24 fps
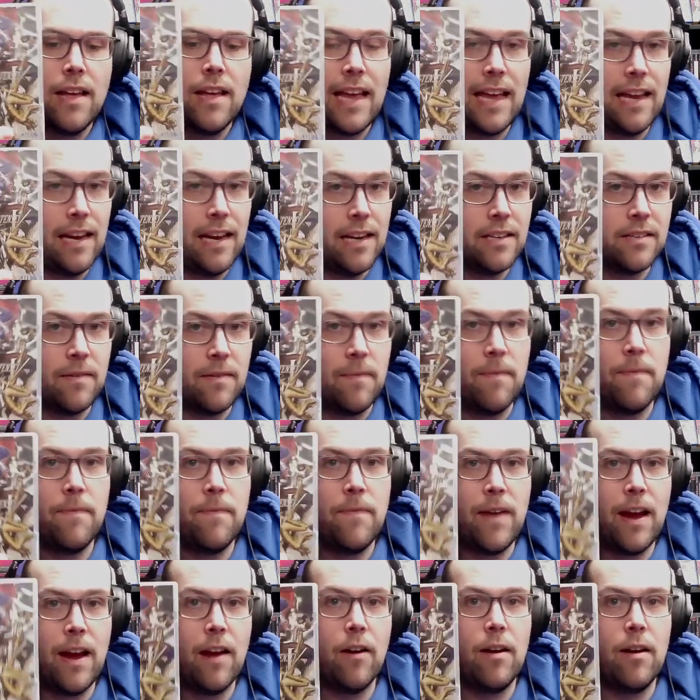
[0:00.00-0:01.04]
It is a
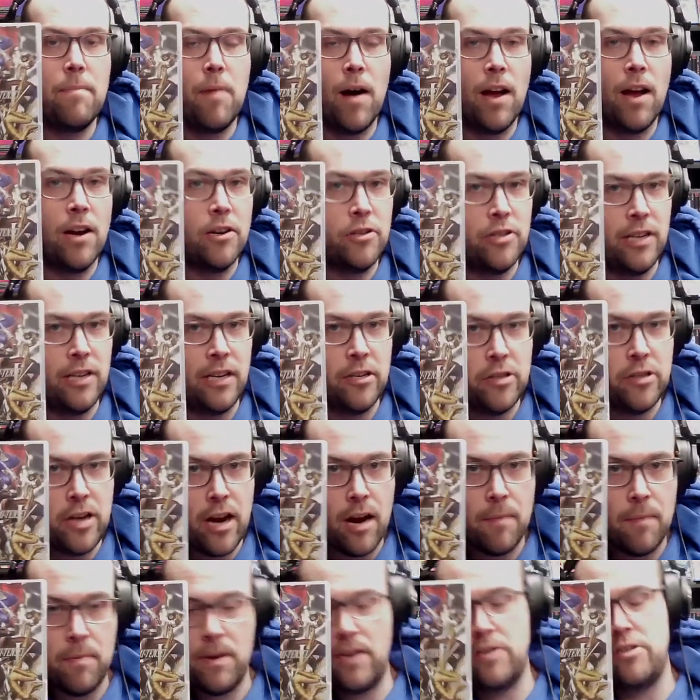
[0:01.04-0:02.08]
very punishing
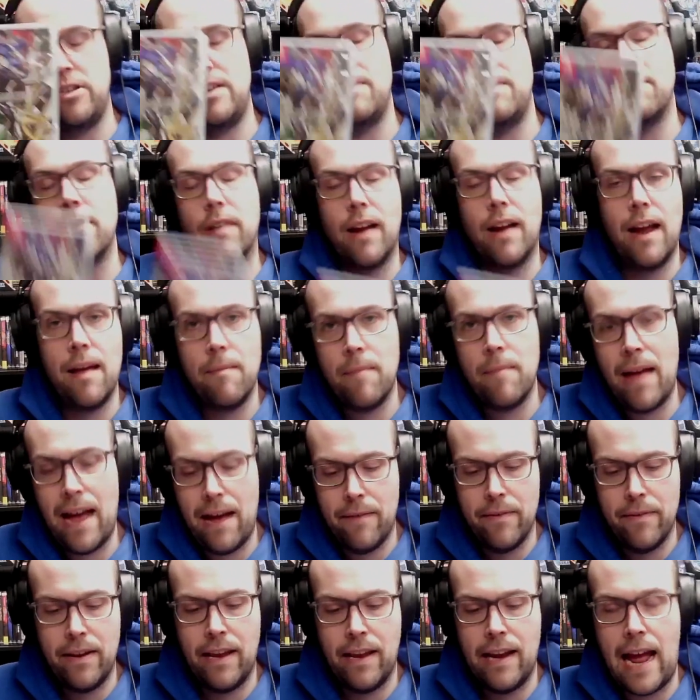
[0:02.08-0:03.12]
JRPG, but I am
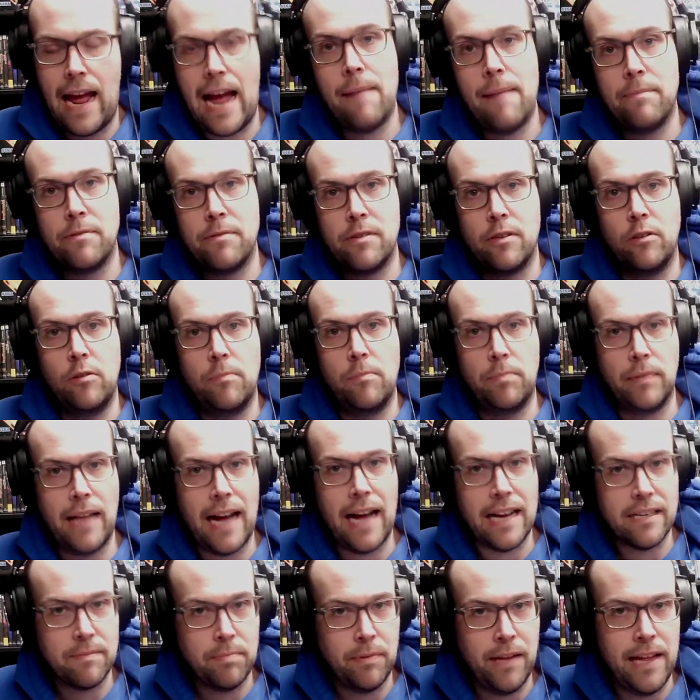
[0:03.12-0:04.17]
having an absolute
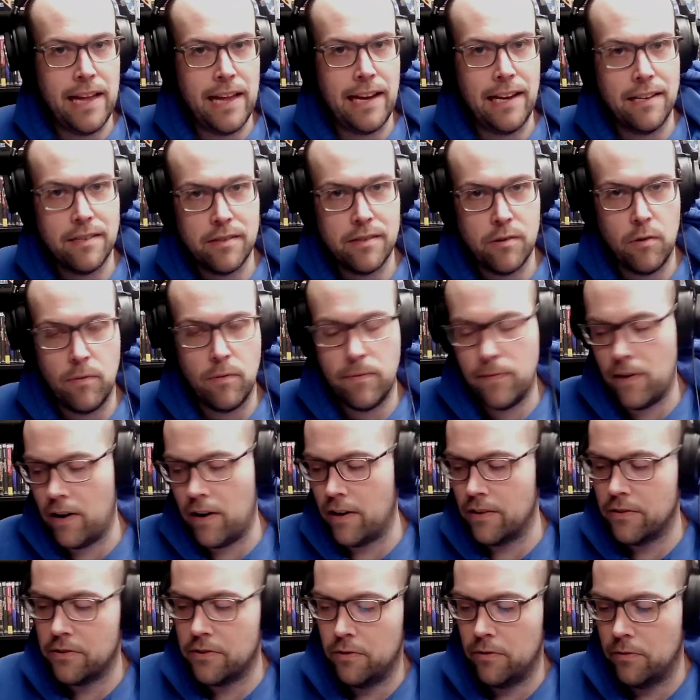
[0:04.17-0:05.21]
blast playing it so
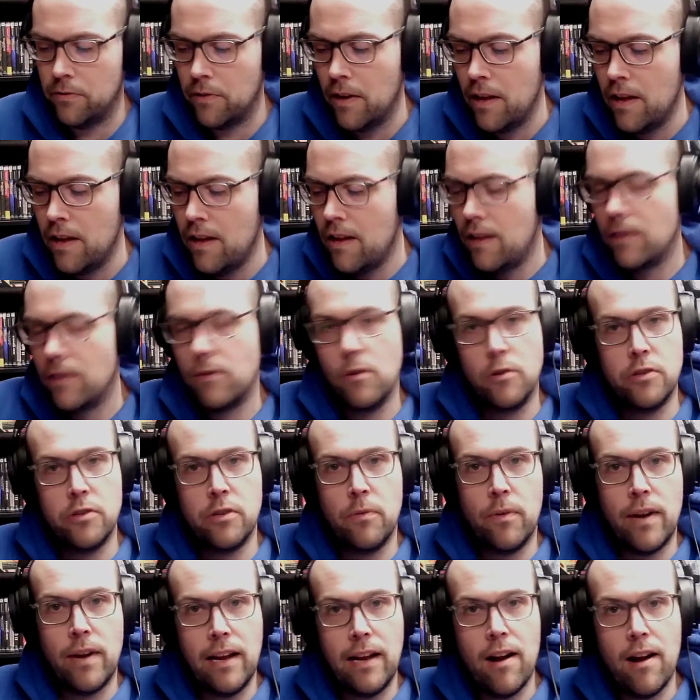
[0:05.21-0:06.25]
far. So those are
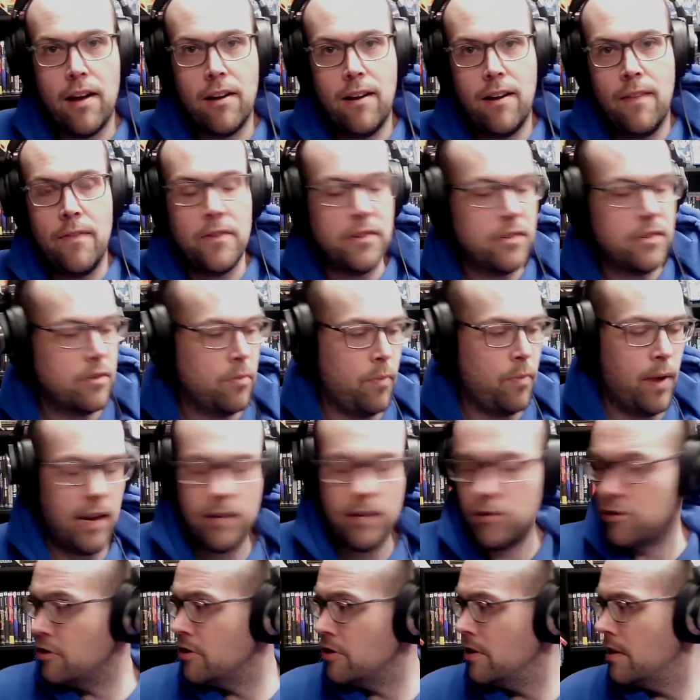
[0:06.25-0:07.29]
what I got on the
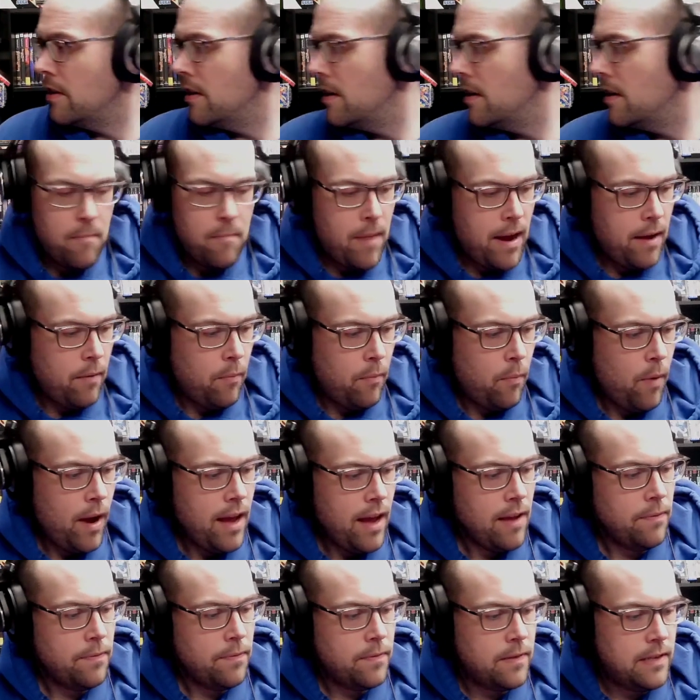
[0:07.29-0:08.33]
Switch. My
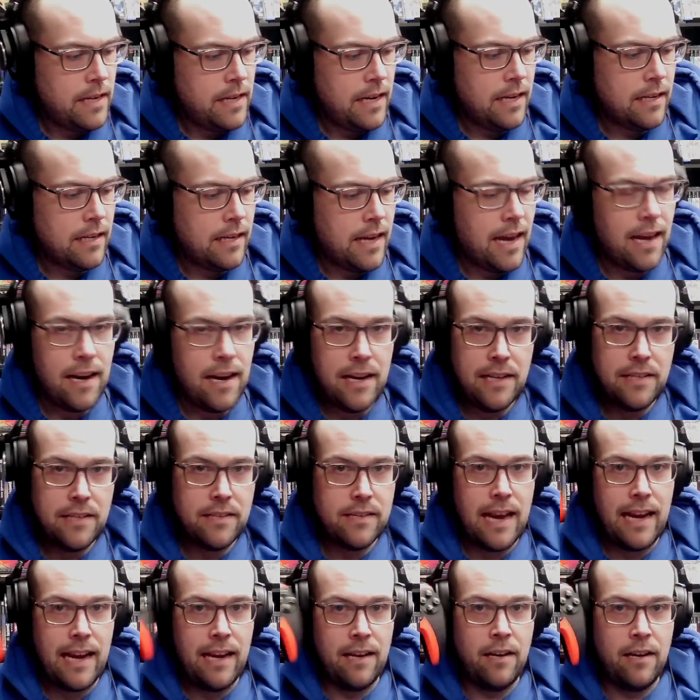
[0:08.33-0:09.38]
wife did get a
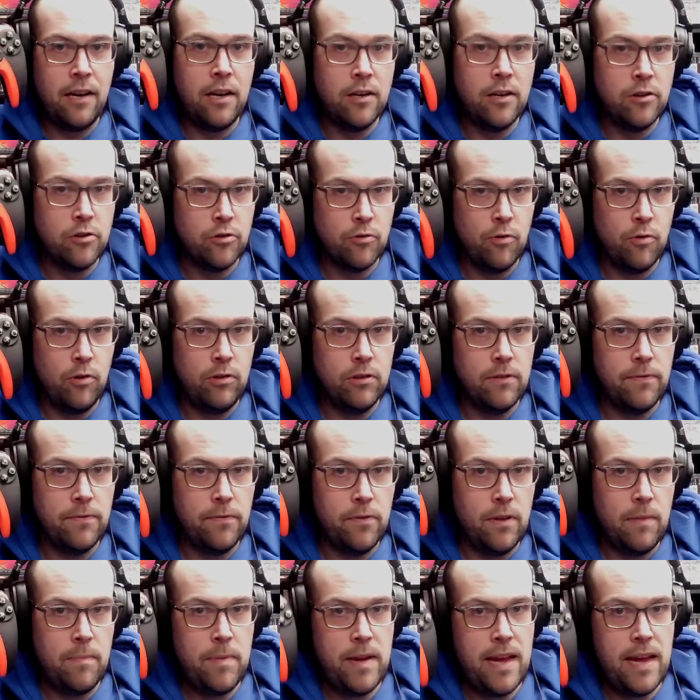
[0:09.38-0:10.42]
second controller
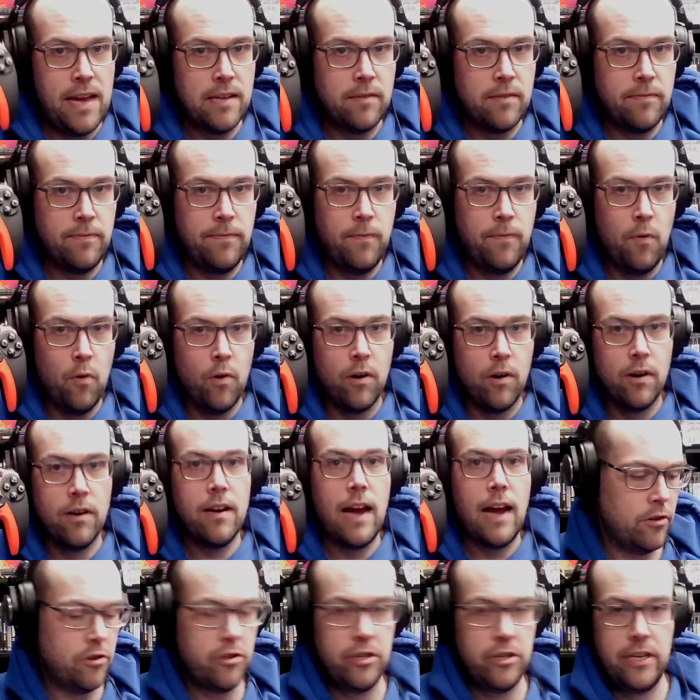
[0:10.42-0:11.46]
for the PS4.
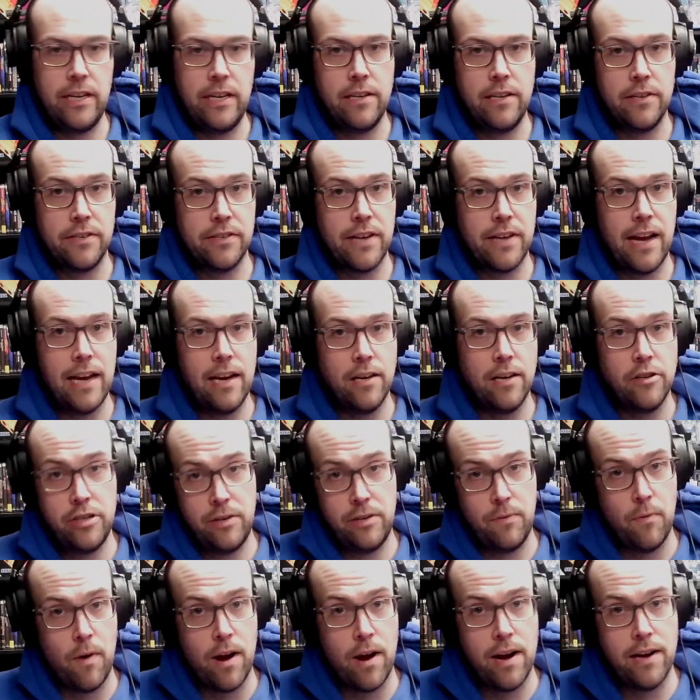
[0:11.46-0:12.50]
She decided
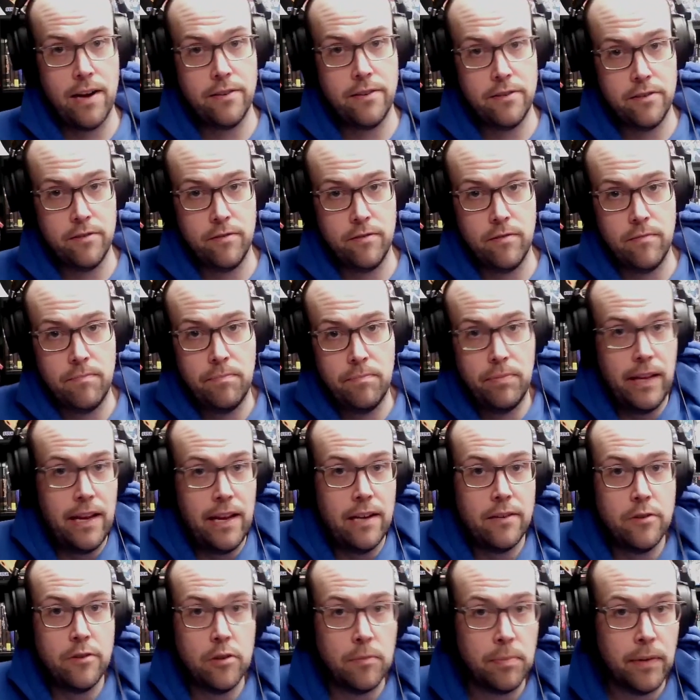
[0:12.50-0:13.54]
she wanted to play
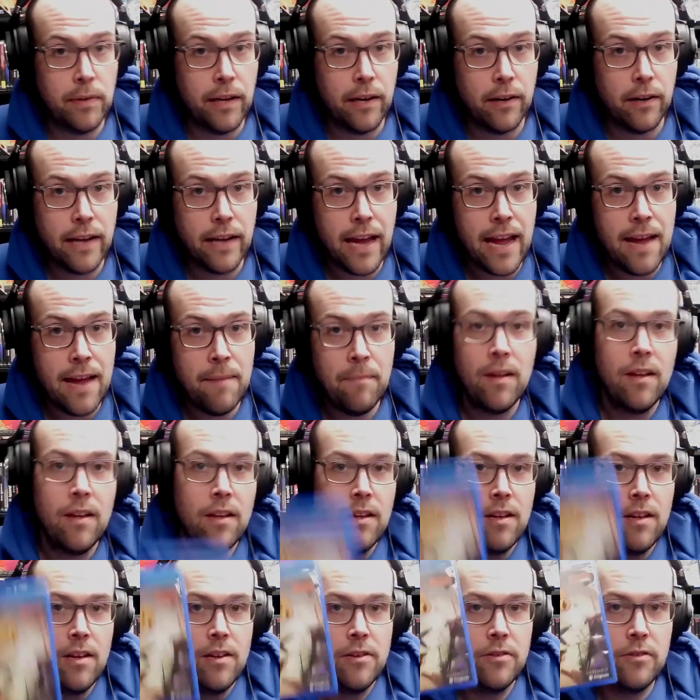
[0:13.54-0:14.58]
a two-player game,
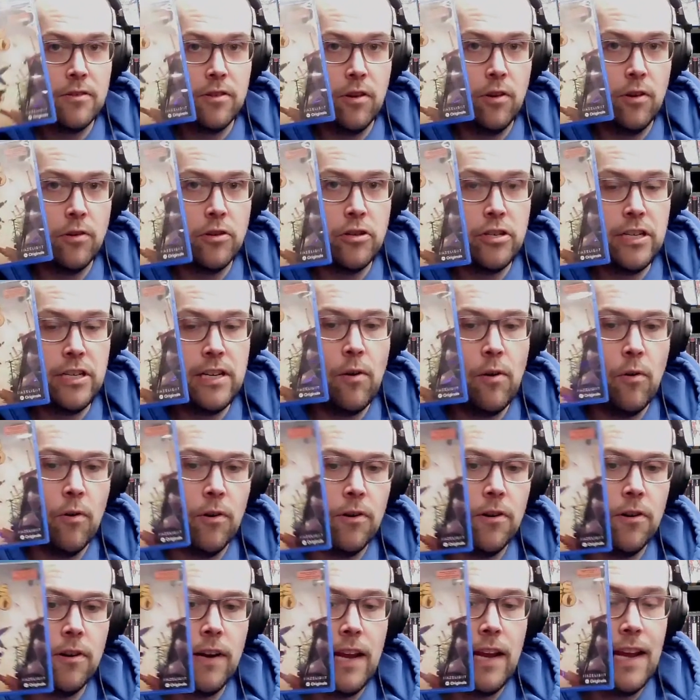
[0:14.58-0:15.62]
so she
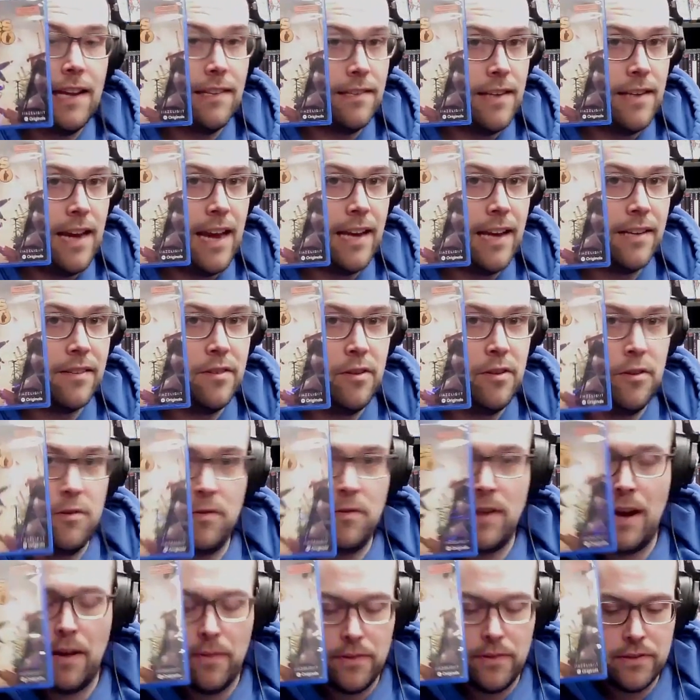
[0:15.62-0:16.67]
ordered It Takes
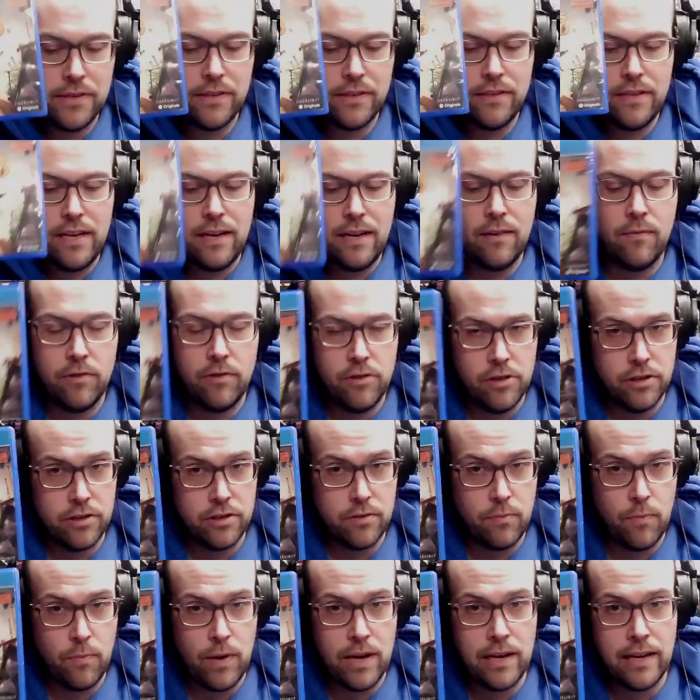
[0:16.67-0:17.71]
Two. Now this did
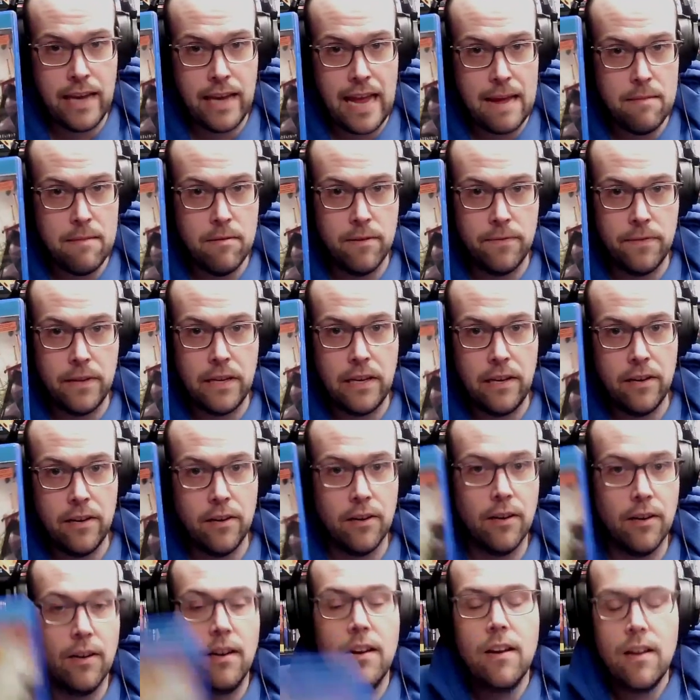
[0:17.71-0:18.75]
just win Game of the
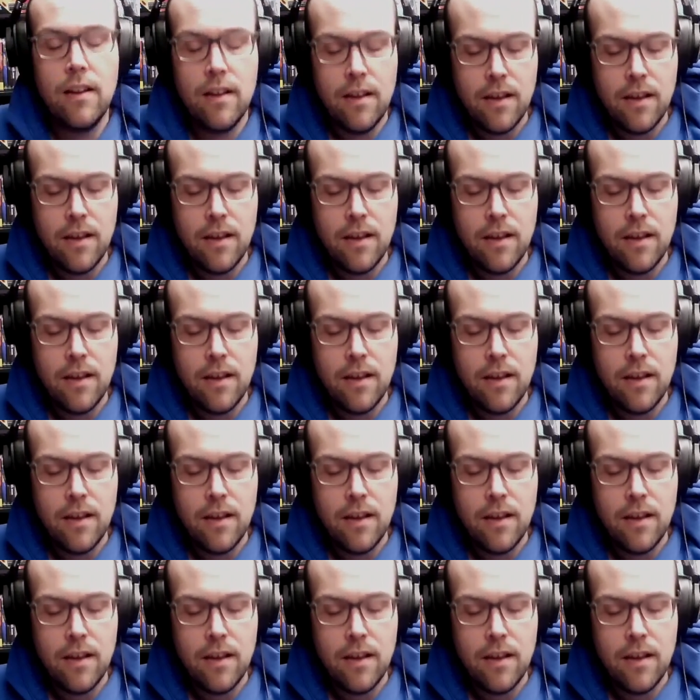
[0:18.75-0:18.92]
Year.